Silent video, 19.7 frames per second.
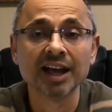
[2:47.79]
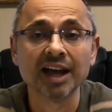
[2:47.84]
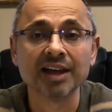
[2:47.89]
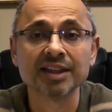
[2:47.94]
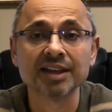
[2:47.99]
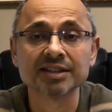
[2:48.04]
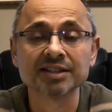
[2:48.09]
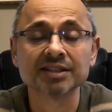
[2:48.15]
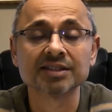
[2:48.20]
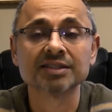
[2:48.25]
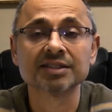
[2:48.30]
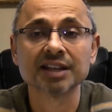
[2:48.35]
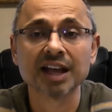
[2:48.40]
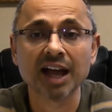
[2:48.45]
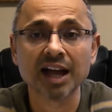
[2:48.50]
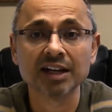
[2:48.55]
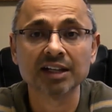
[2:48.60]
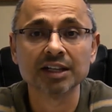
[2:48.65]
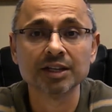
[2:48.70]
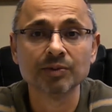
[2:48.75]
and that's
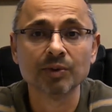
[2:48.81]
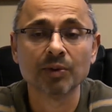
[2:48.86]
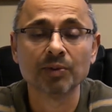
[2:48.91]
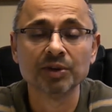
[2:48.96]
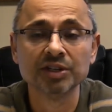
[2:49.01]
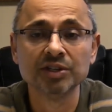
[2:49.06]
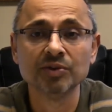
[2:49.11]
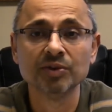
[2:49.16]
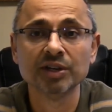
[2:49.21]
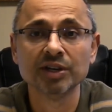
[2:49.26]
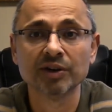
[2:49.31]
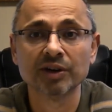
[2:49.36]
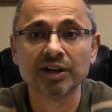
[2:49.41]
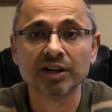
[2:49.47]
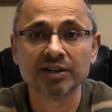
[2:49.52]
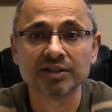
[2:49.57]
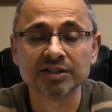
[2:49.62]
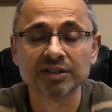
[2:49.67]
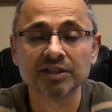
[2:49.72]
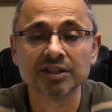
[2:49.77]
exactly what we do here
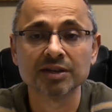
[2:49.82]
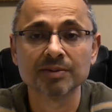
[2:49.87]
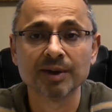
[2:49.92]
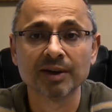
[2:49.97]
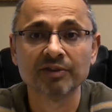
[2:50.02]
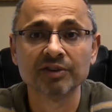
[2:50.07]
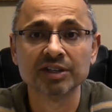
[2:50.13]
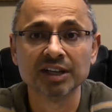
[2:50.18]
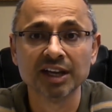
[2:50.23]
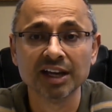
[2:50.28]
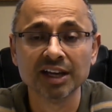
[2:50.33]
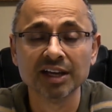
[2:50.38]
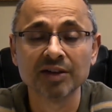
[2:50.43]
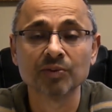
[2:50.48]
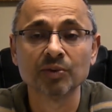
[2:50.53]
at Auxilium every day,